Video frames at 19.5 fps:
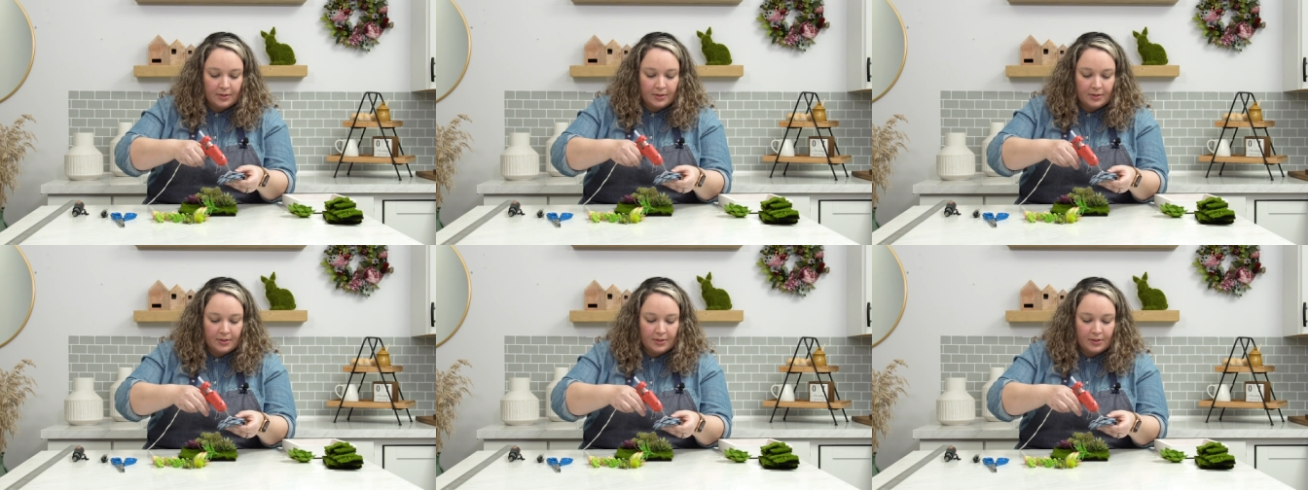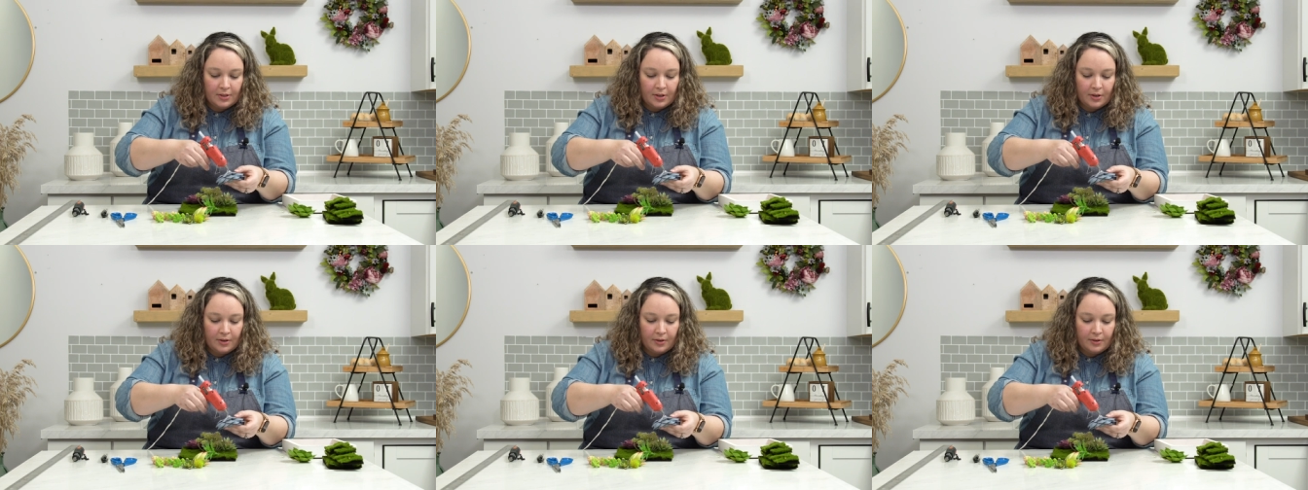
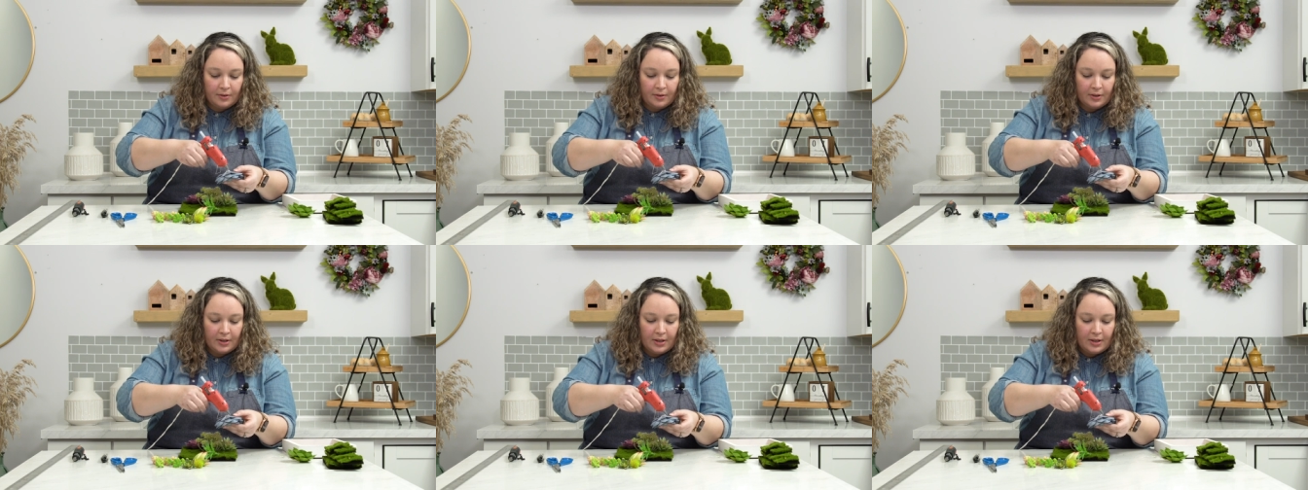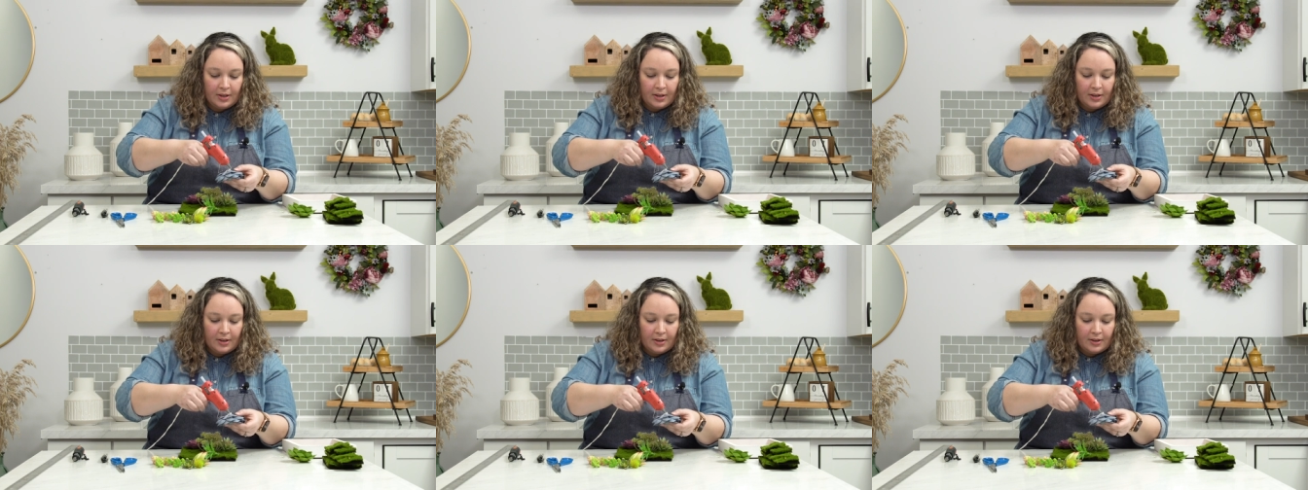So
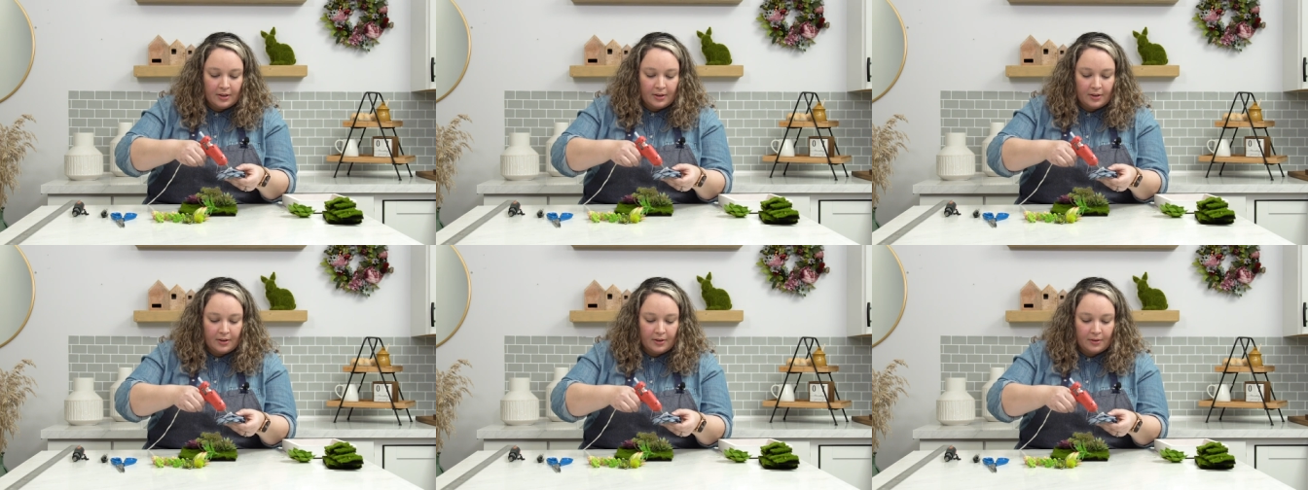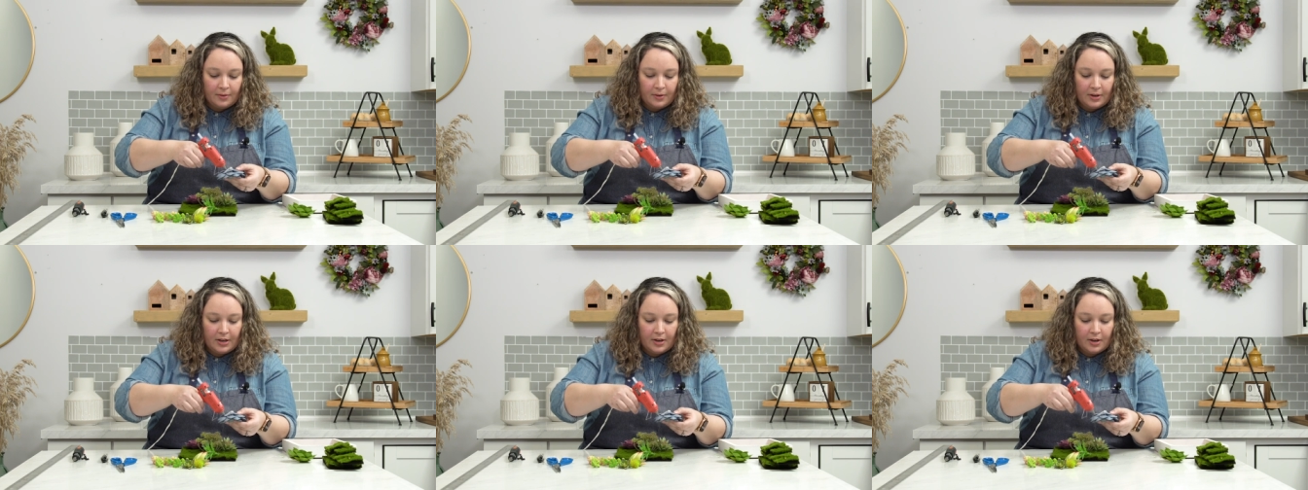
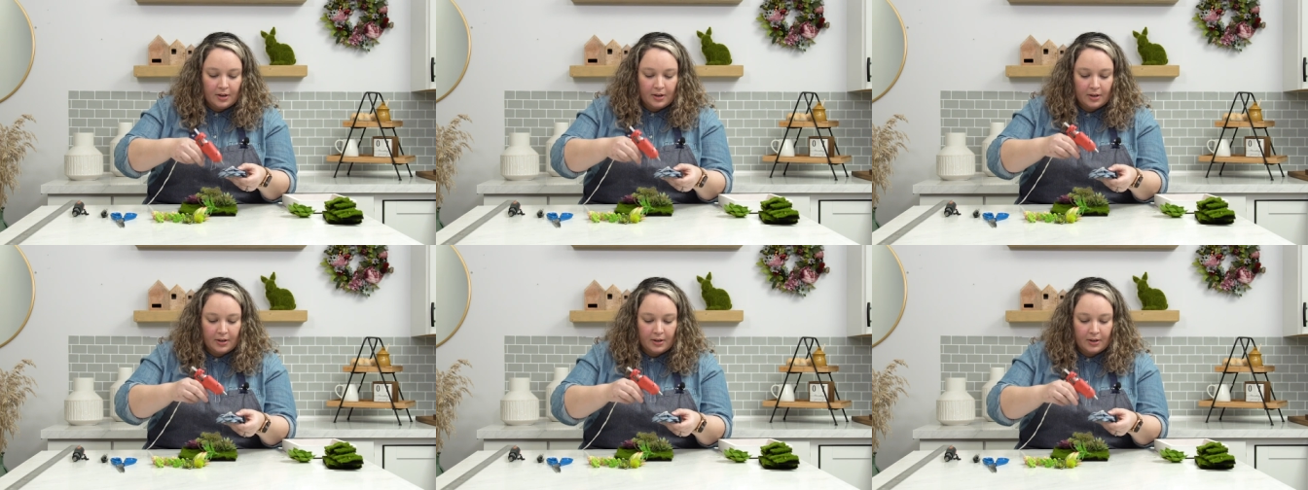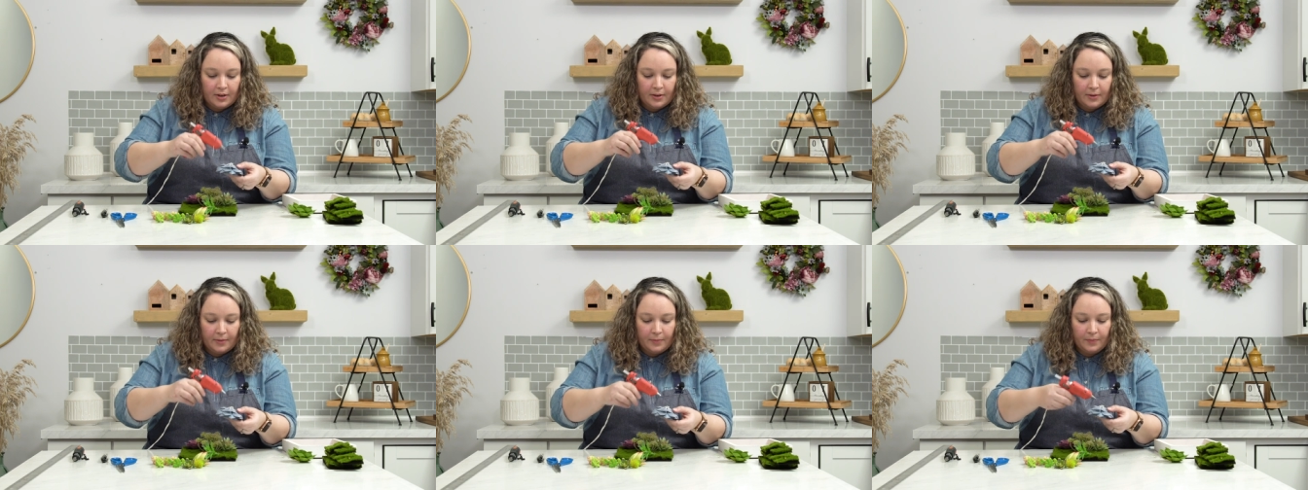here we
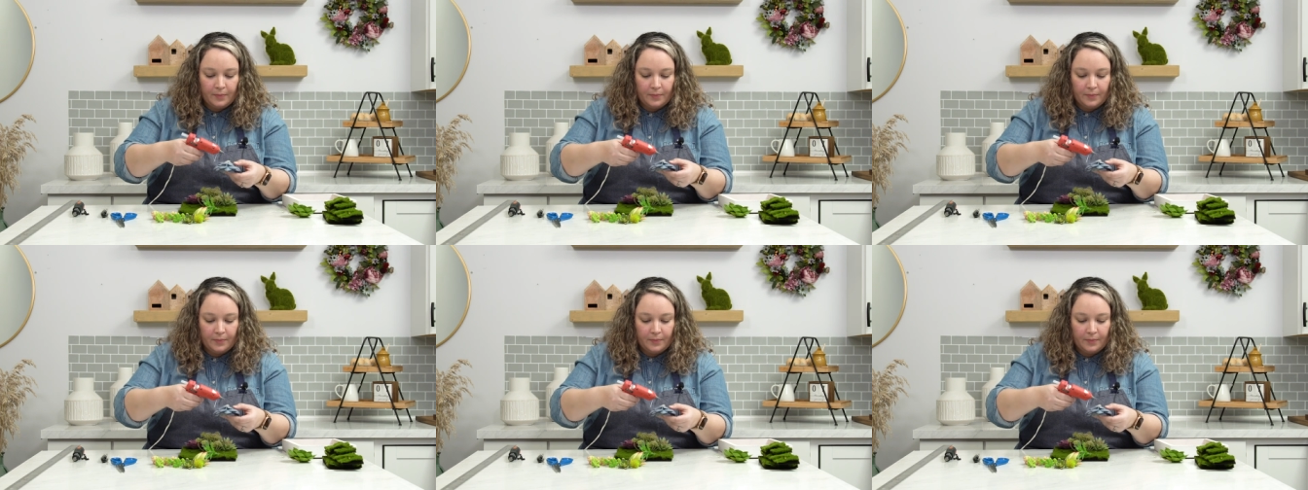are.